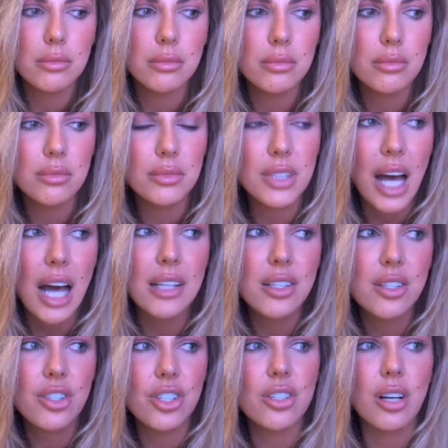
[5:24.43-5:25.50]
that's
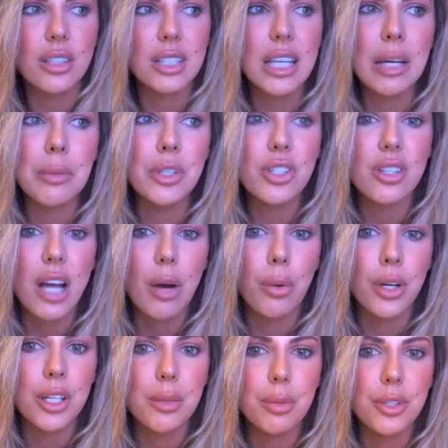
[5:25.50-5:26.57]
just not the image that I
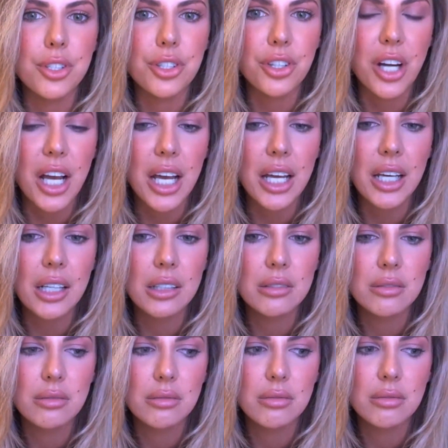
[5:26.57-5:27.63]
wanted to portray
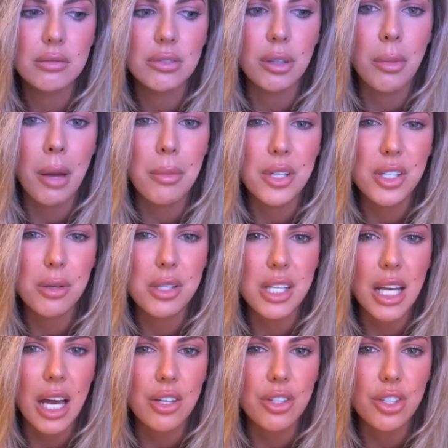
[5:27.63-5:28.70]
for my Miss USA
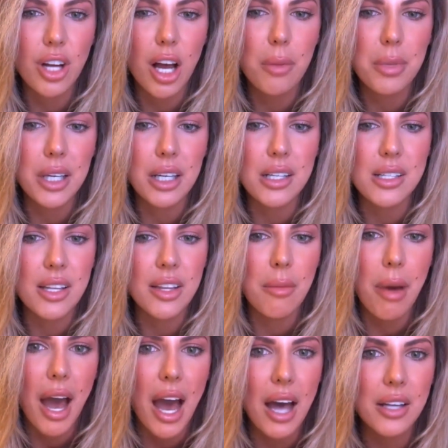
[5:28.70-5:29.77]
headshot, because in the
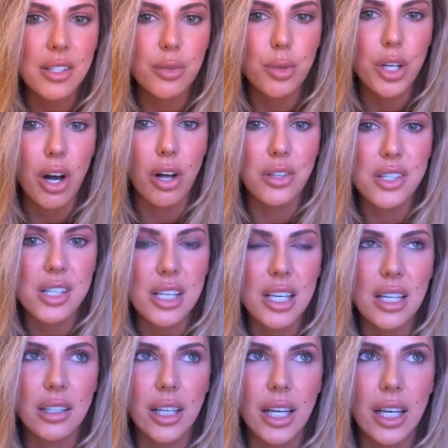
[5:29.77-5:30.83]
past we all see
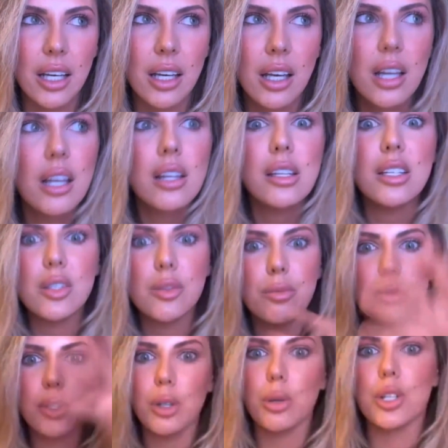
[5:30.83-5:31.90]
like these
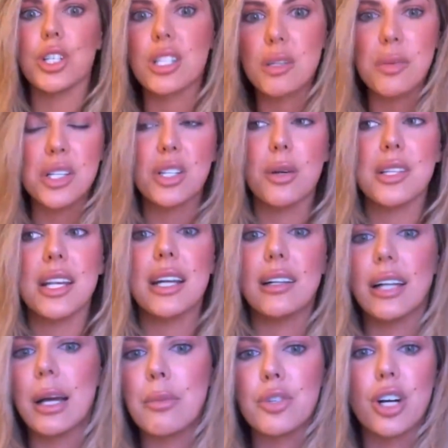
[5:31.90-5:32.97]
gorgeous Miss USA
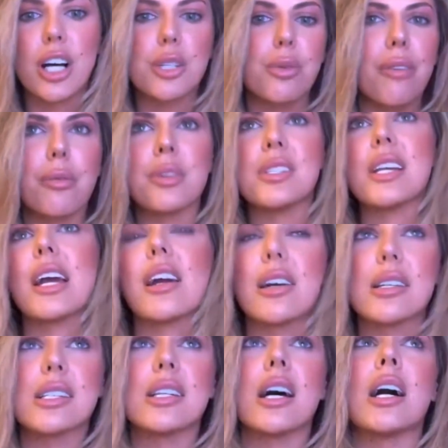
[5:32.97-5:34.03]
glam shots where everyone's hair is
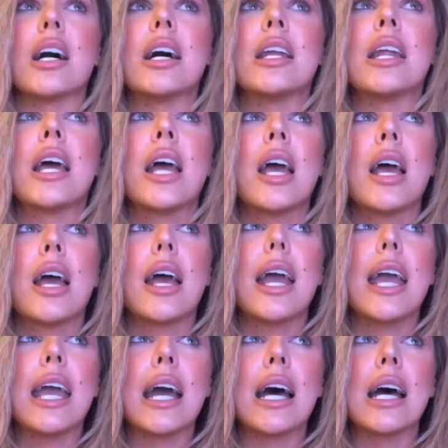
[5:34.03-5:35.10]
done.
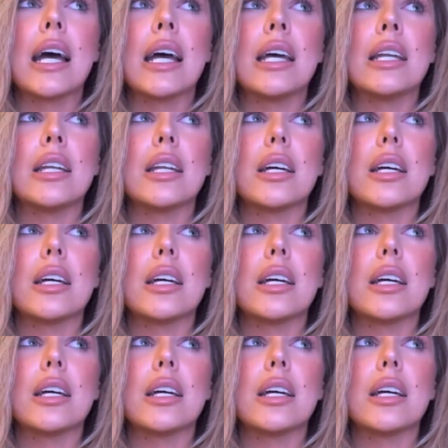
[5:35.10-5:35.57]
And